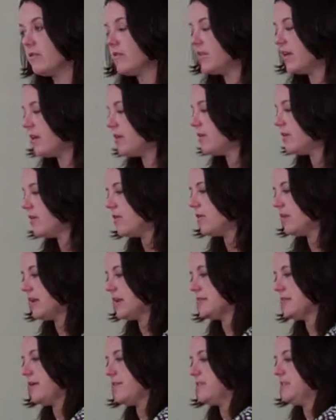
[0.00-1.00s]
that you don't
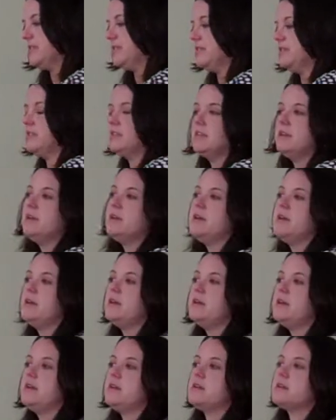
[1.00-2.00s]
get tempted to
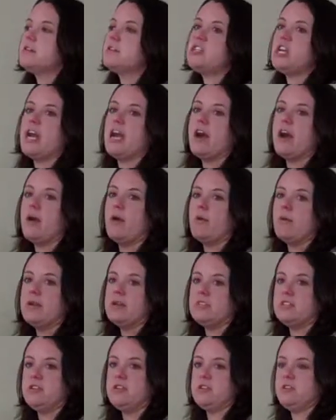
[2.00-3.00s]
share
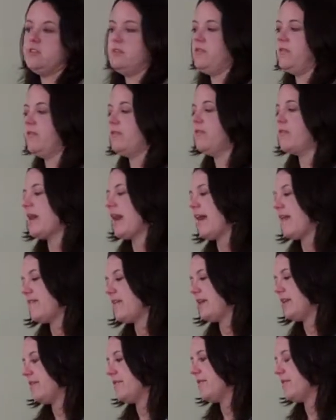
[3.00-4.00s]
once you do have
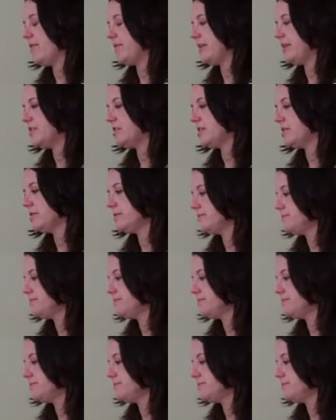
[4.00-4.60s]
that information.